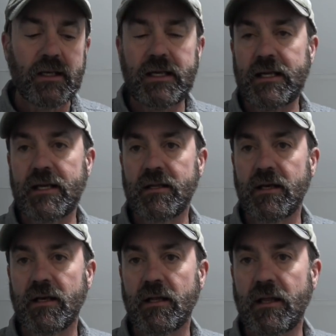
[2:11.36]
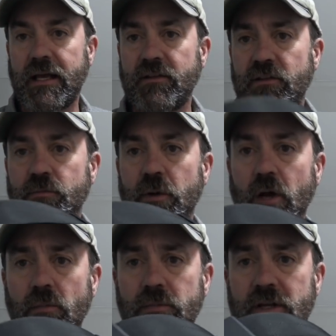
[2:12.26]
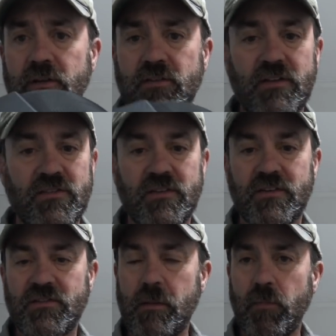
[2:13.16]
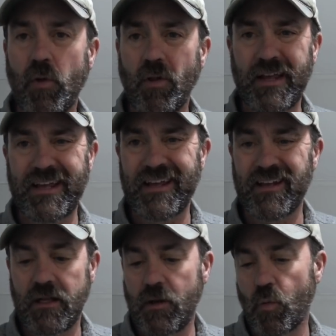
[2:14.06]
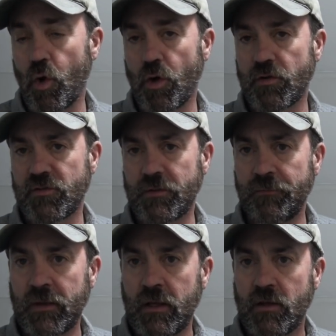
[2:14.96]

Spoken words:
And like this belt because it's simple and it works.